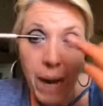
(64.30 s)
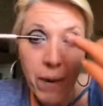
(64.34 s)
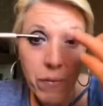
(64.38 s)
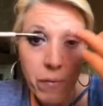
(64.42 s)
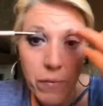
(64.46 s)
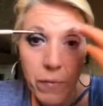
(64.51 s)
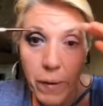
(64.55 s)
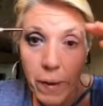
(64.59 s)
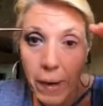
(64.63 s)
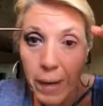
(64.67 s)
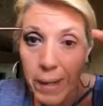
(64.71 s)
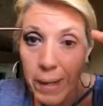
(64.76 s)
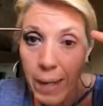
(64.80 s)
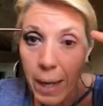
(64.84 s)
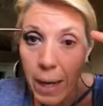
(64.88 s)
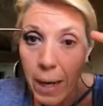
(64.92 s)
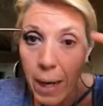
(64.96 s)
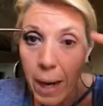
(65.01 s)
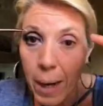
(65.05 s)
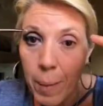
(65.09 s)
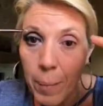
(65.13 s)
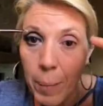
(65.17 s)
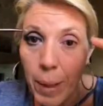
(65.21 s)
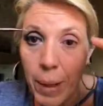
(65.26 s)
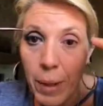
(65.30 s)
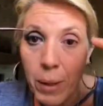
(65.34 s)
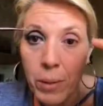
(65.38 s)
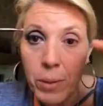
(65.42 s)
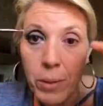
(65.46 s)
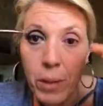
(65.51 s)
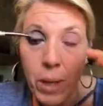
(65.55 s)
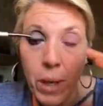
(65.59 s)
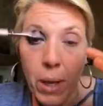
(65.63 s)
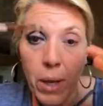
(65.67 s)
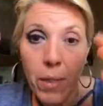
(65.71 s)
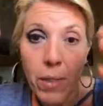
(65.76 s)
I have very light
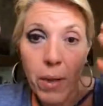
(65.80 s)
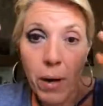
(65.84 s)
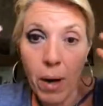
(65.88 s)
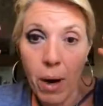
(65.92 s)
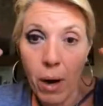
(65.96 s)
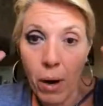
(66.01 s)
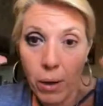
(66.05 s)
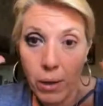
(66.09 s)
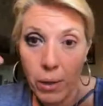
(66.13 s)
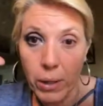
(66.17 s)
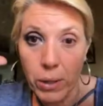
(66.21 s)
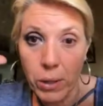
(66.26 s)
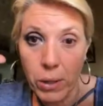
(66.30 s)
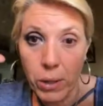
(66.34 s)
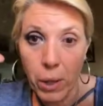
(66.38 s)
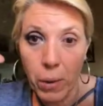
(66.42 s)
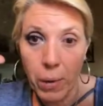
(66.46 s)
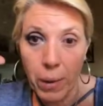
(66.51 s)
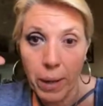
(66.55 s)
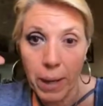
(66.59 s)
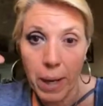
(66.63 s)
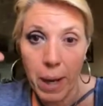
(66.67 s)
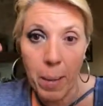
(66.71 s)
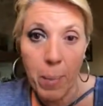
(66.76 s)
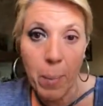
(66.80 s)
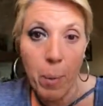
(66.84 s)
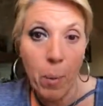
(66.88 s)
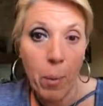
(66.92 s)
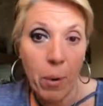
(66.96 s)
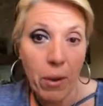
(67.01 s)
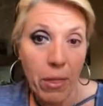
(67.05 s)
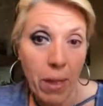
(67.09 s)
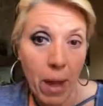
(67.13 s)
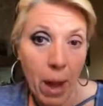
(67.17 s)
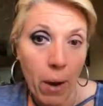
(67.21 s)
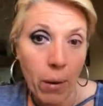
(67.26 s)
eyebrows. They're already showing up
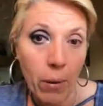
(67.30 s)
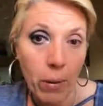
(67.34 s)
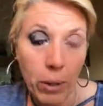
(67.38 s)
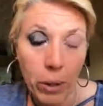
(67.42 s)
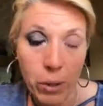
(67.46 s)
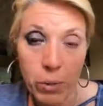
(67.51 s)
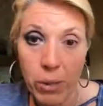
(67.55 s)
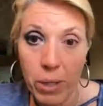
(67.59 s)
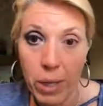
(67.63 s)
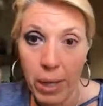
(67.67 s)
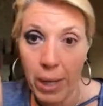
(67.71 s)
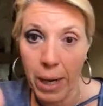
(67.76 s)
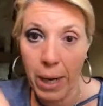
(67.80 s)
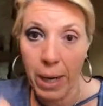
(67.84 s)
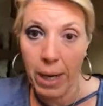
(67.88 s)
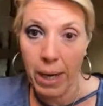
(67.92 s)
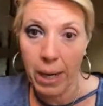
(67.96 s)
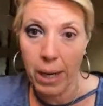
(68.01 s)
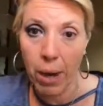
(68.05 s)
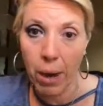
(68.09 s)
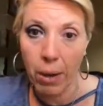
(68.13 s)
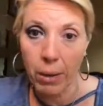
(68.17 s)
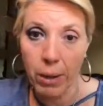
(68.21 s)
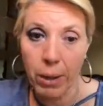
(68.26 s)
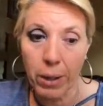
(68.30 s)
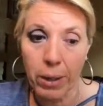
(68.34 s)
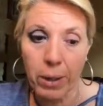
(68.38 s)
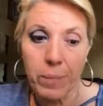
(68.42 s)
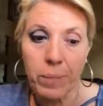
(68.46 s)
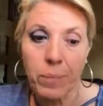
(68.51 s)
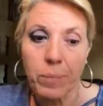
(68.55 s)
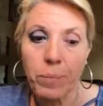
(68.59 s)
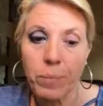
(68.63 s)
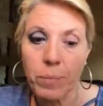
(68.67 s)
without using any color.